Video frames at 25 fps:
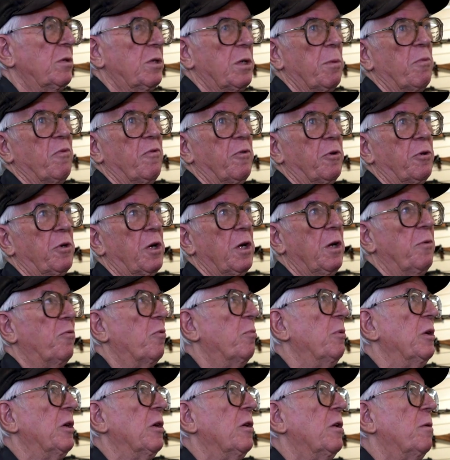Some of it came
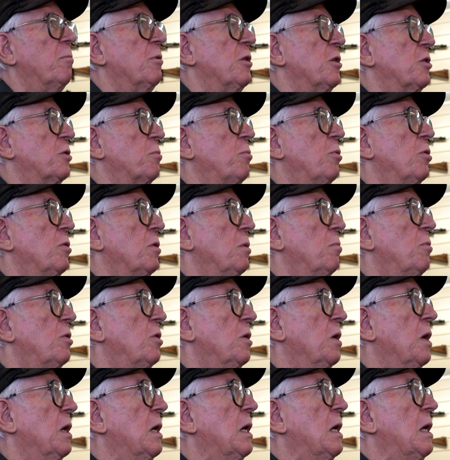from Italy, but that's by the
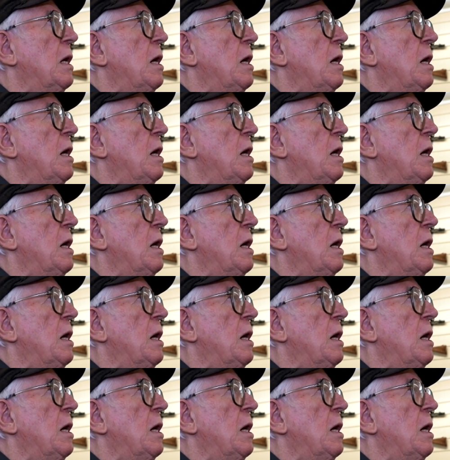by.